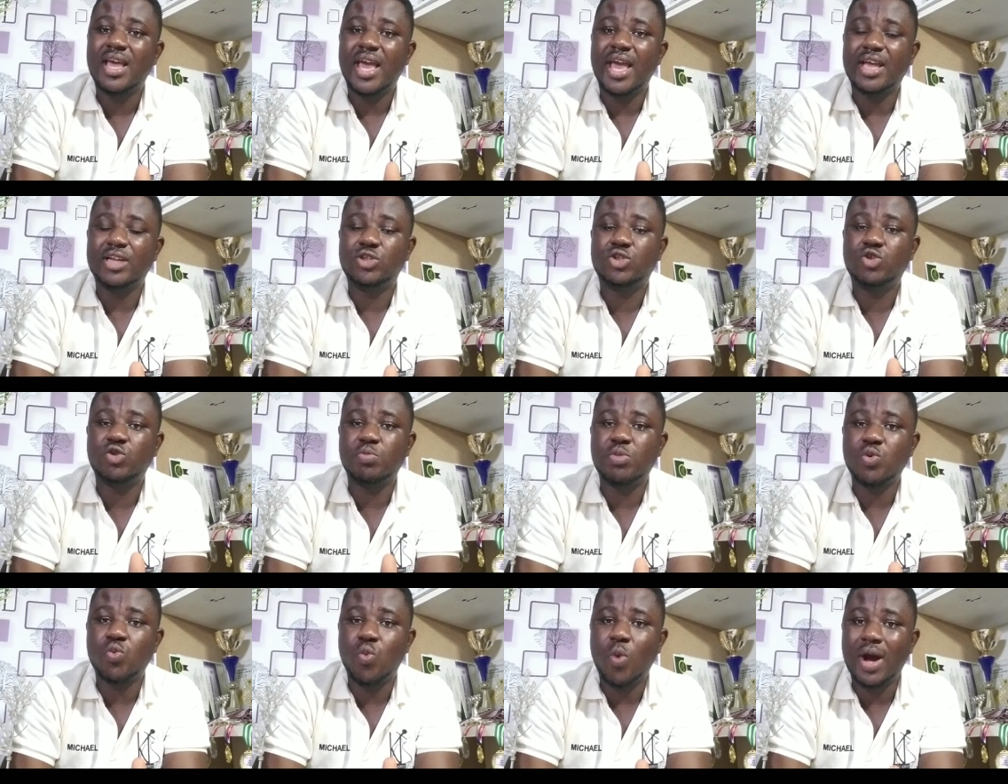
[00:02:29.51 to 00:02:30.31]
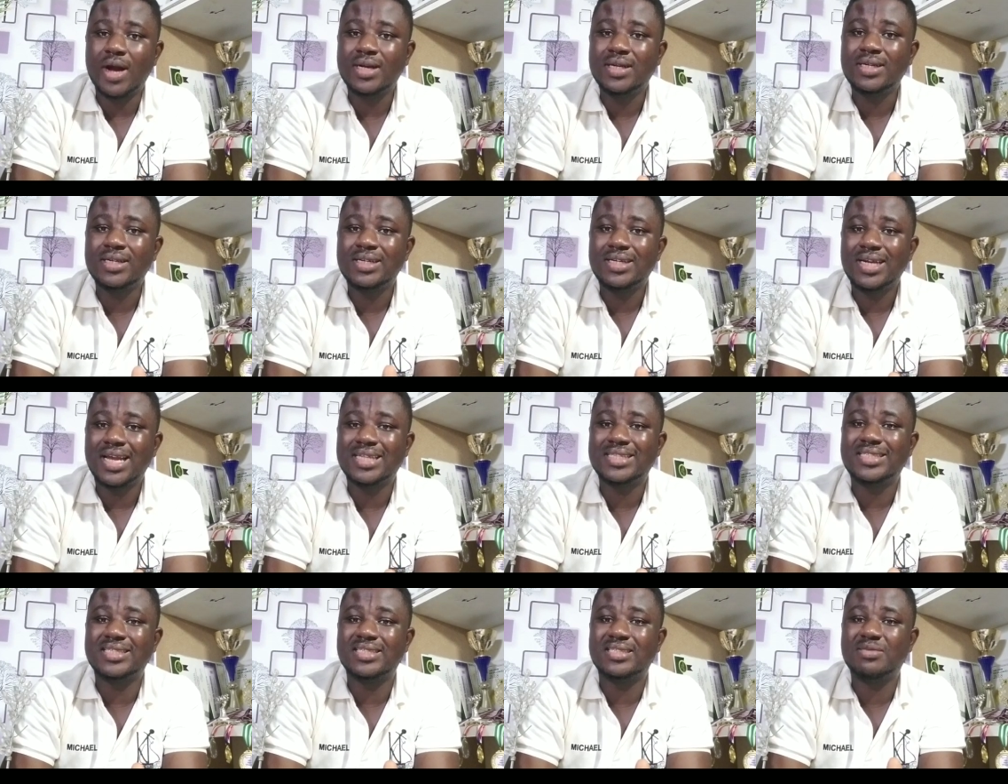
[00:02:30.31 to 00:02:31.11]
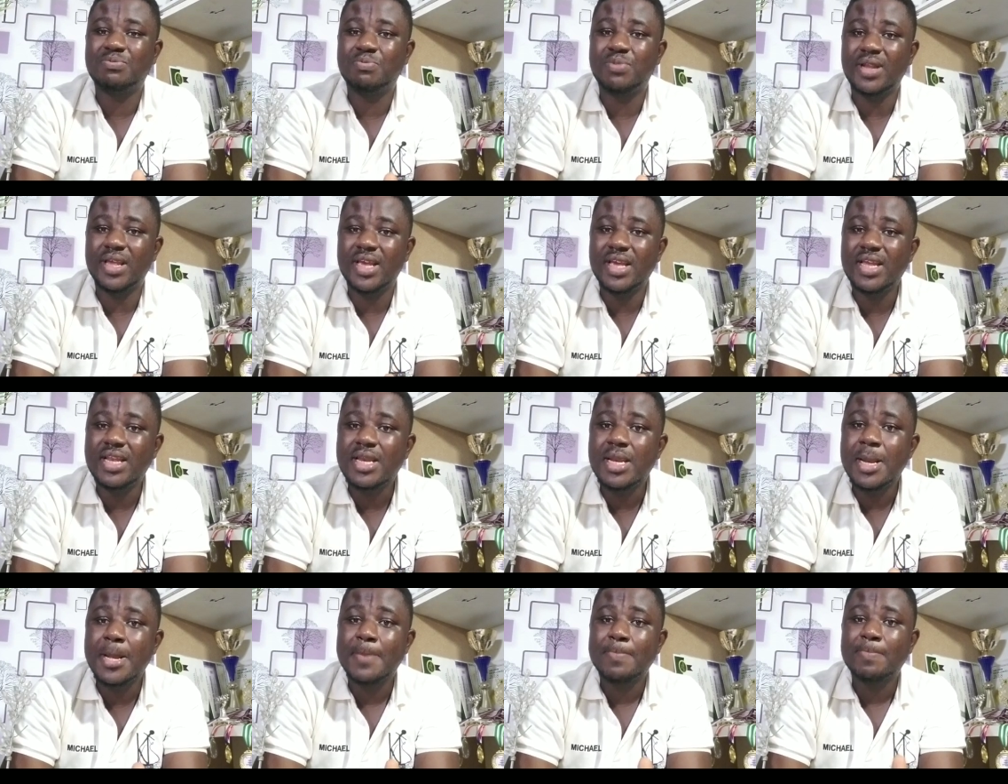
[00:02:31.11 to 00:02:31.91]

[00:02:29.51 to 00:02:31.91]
and should be one that is plain